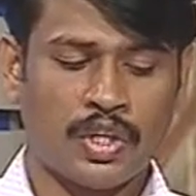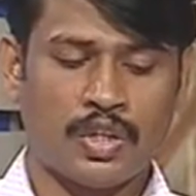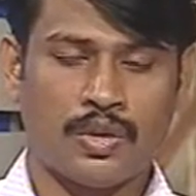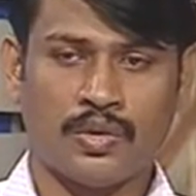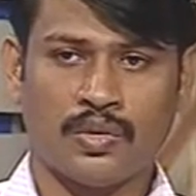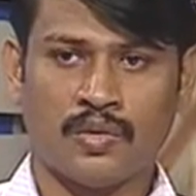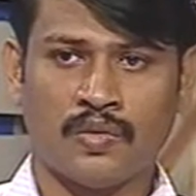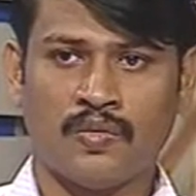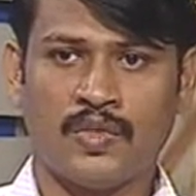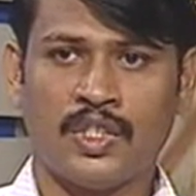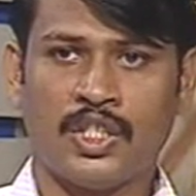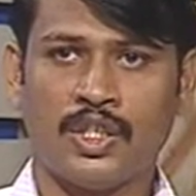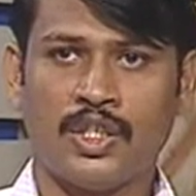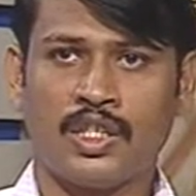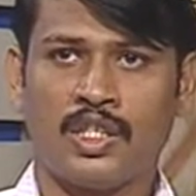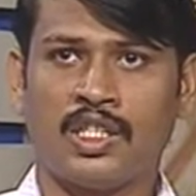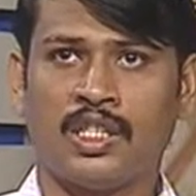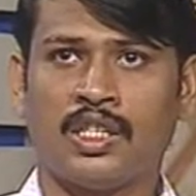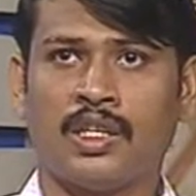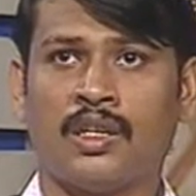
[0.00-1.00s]
2, which is
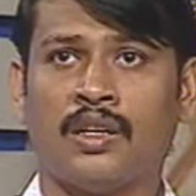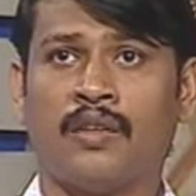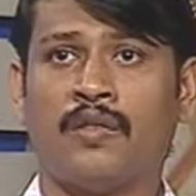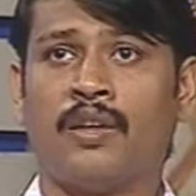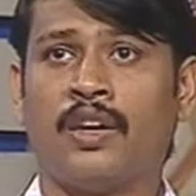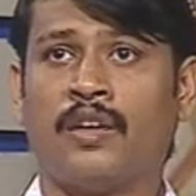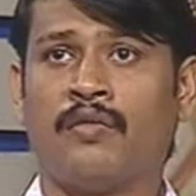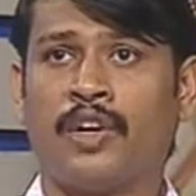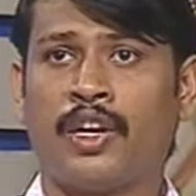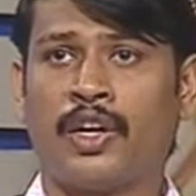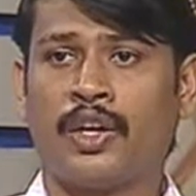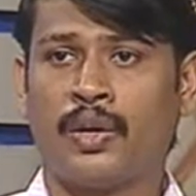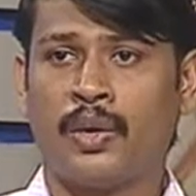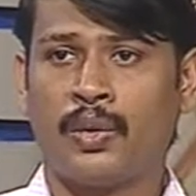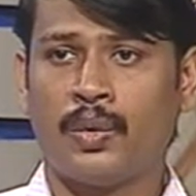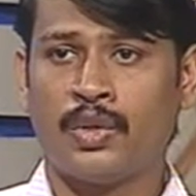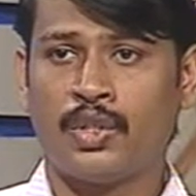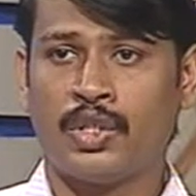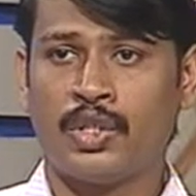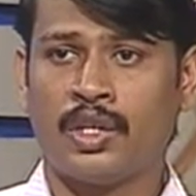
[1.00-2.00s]
very
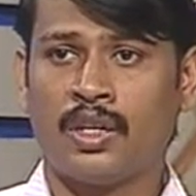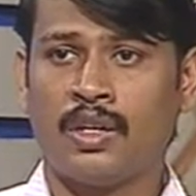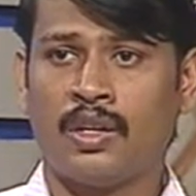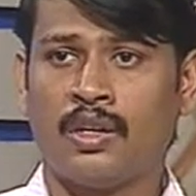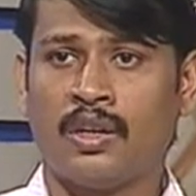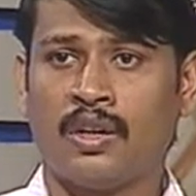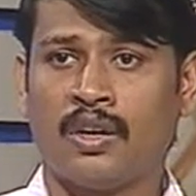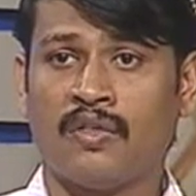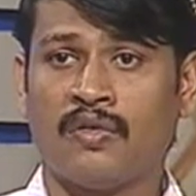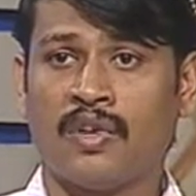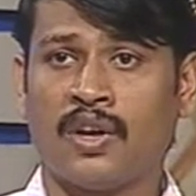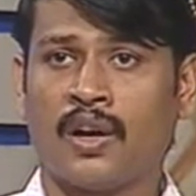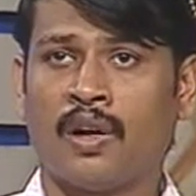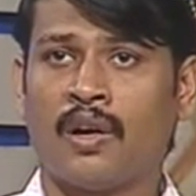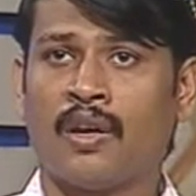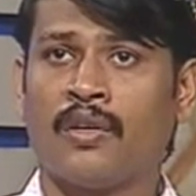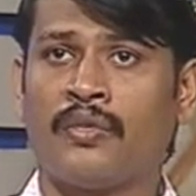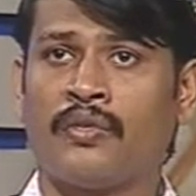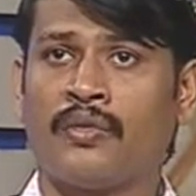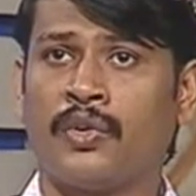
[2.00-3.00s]
crucial for
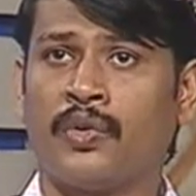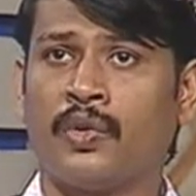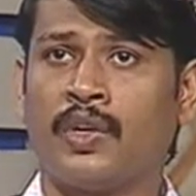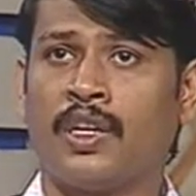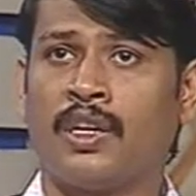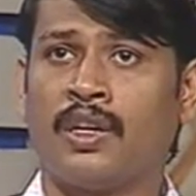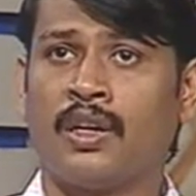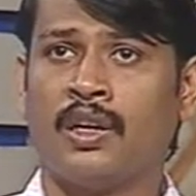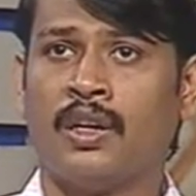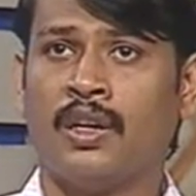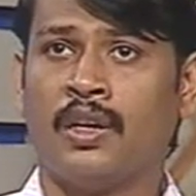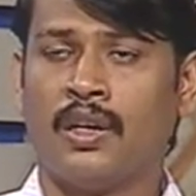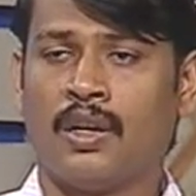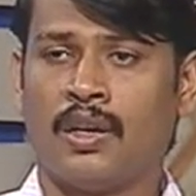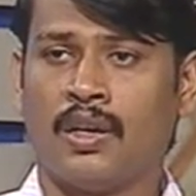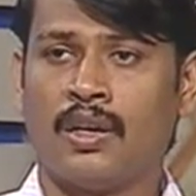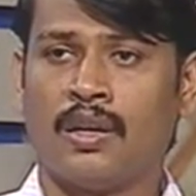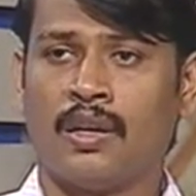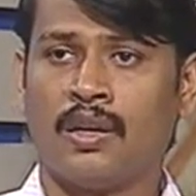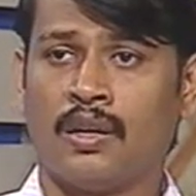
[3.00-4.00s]
all of your
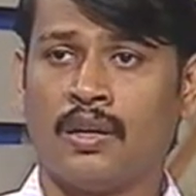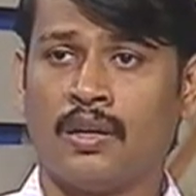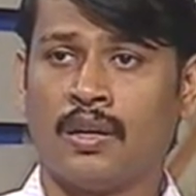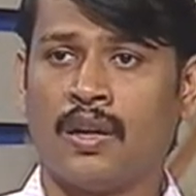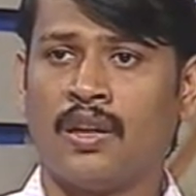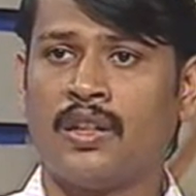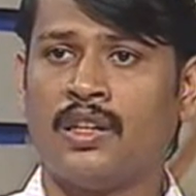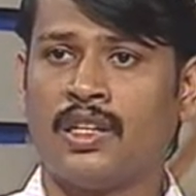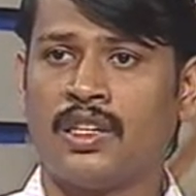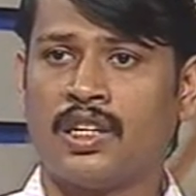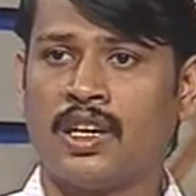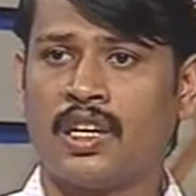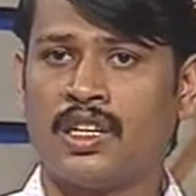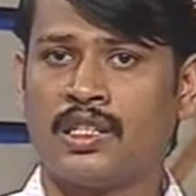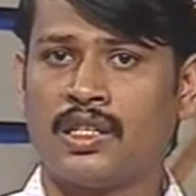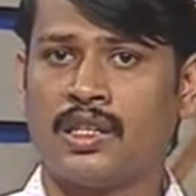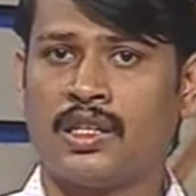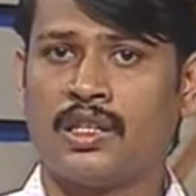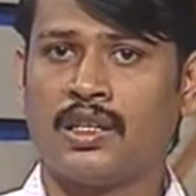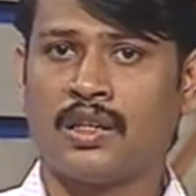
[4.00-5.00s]
all the
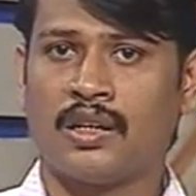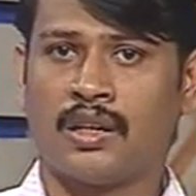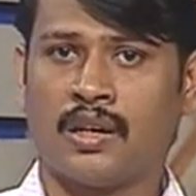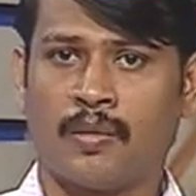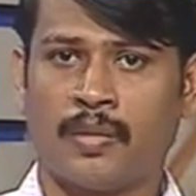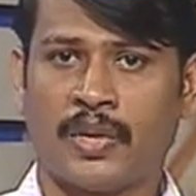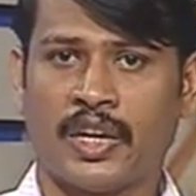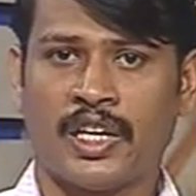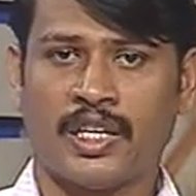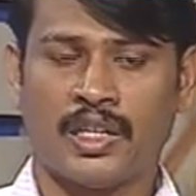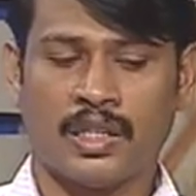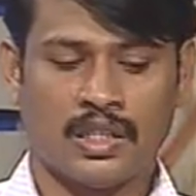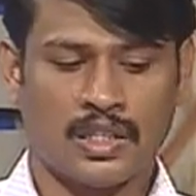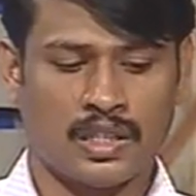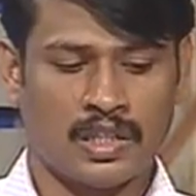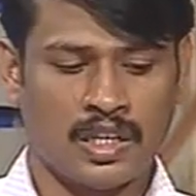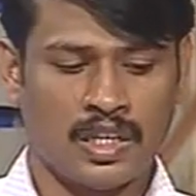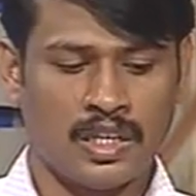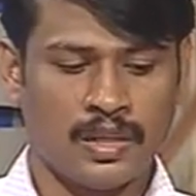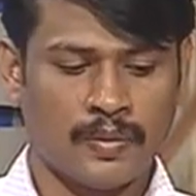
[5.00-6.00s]
telecenter
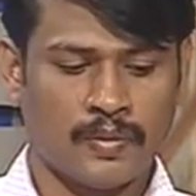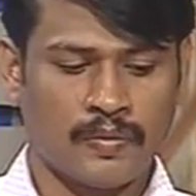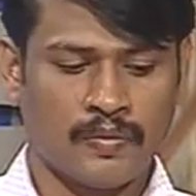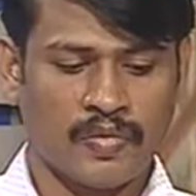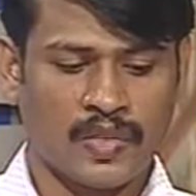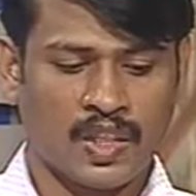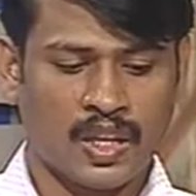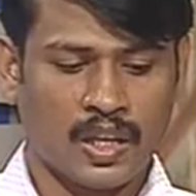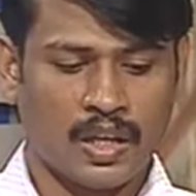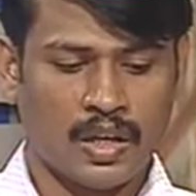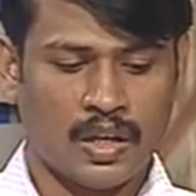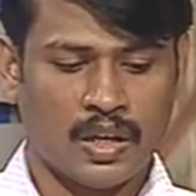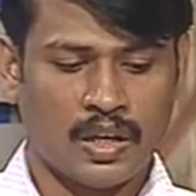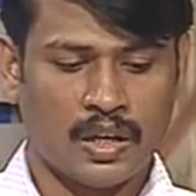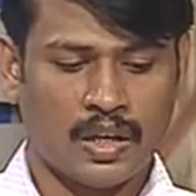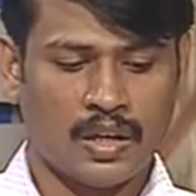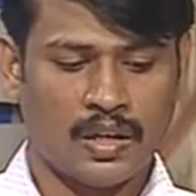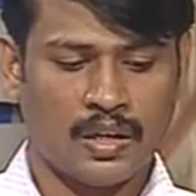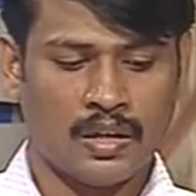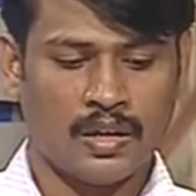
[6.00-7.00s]
operators, right?
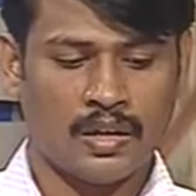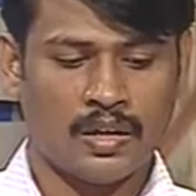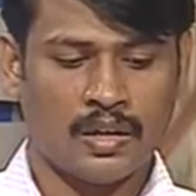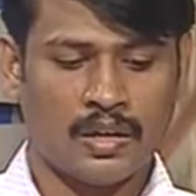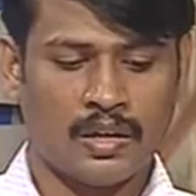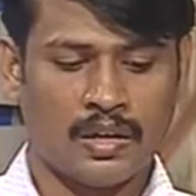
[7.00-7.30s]
And